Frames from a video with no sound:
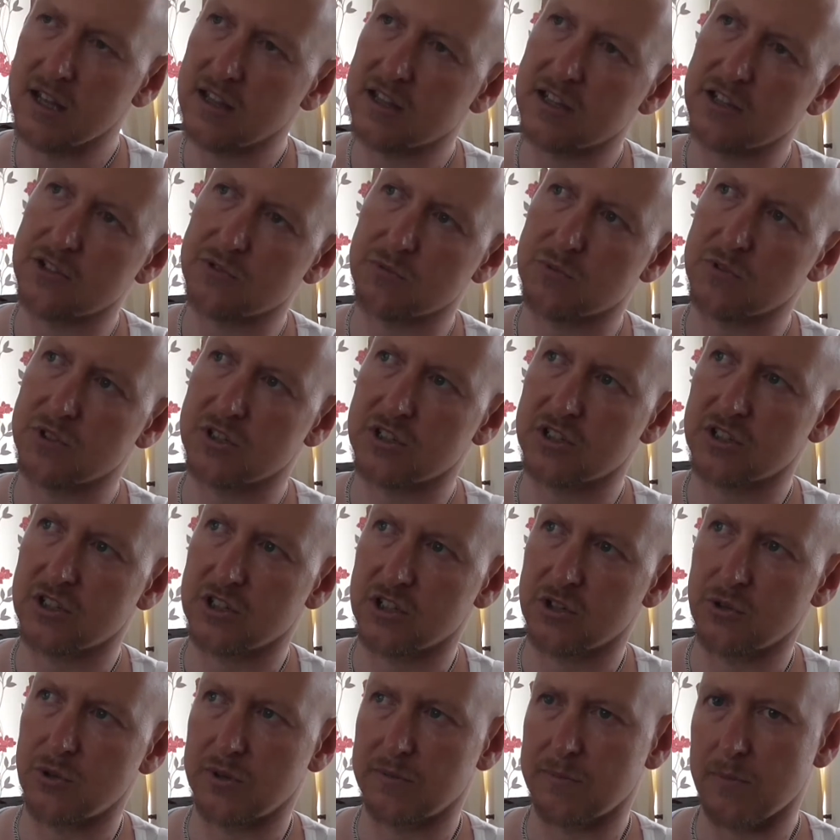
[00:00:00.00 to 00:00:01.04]
This was to
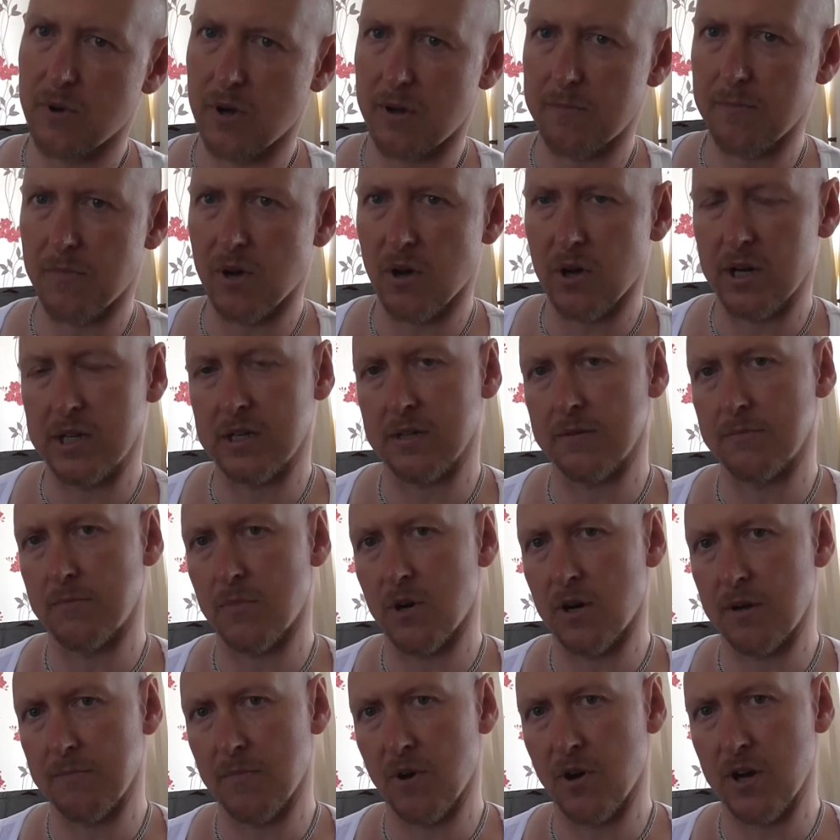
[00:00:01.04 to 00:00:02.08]
do with my mind and
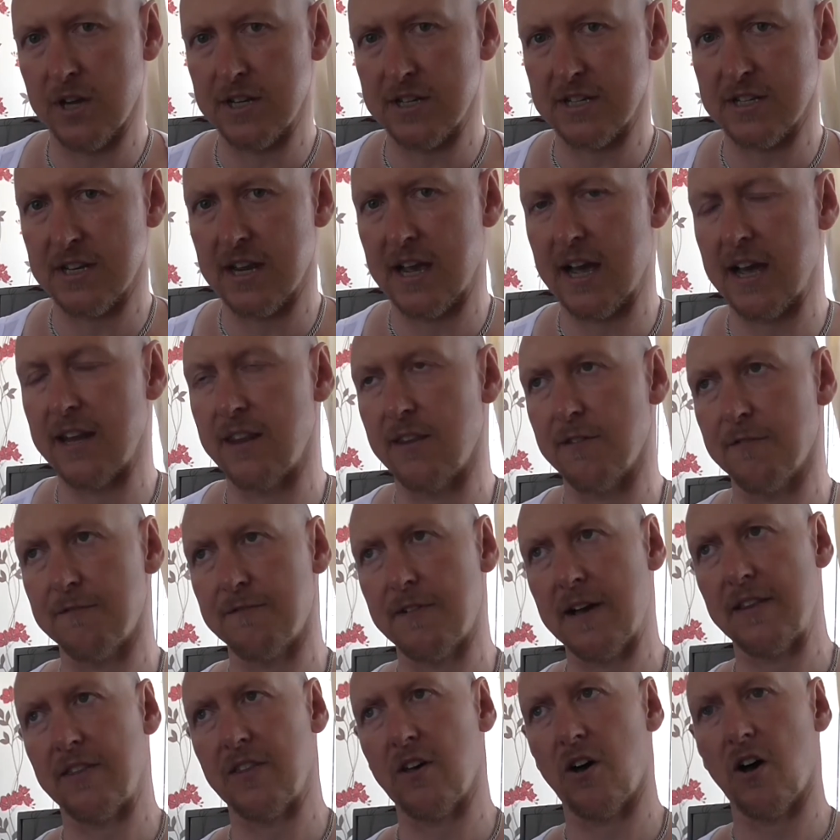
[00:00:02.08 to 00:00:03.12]
my mindset, and the
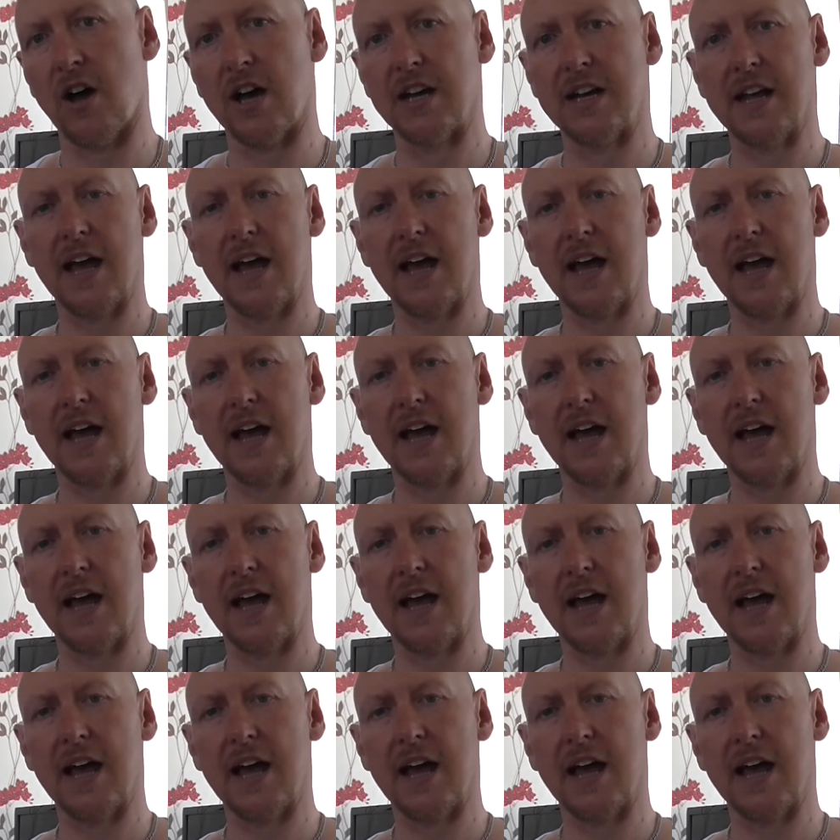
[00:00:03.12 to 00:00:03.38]
fact that